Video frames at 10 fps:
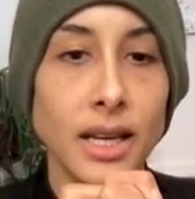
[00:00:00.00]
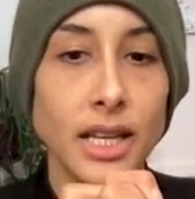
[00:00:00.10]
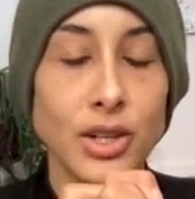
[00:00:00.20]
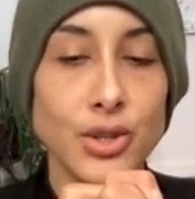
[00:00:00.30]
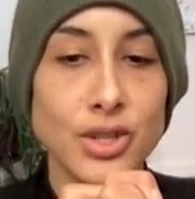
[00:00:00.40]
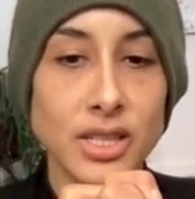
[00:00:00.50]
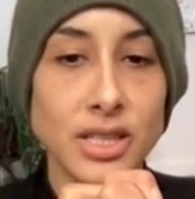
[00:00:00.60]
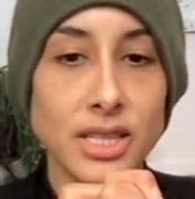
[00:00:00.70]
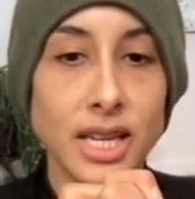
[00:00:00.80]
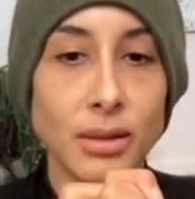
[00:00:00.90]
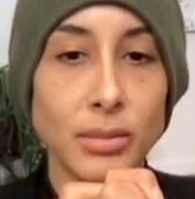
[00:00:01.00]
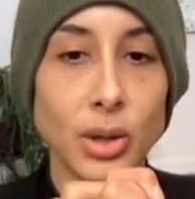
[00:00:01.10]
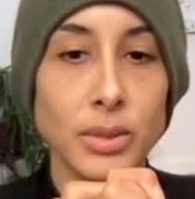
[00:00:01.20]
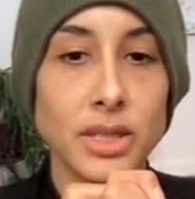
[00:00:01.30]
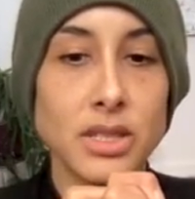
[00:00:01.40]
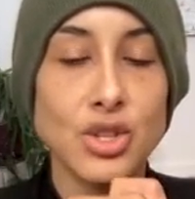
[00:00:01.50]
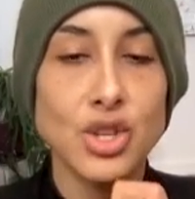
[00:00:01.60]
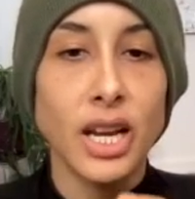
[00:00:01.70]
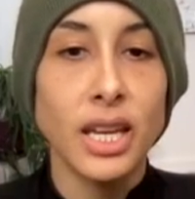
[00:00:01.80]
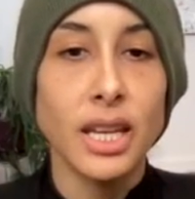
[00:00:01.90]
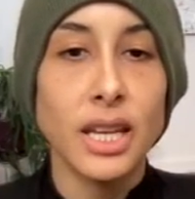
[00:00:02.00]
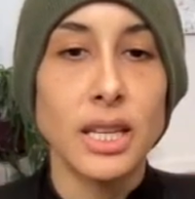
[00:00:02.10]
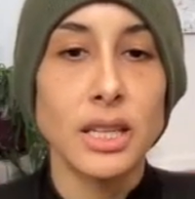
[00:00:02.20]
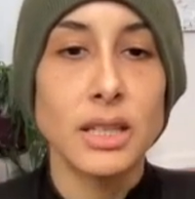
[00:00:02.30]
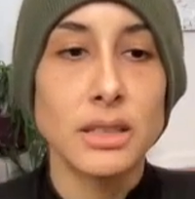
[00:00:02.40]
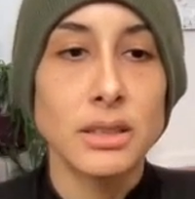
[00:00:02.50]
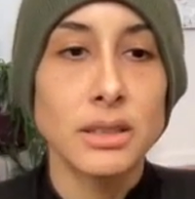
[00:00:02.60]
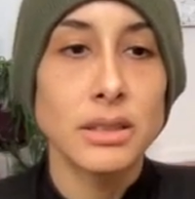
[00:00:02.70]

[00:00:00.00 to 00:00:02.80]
And you're just going to take a moment to check in.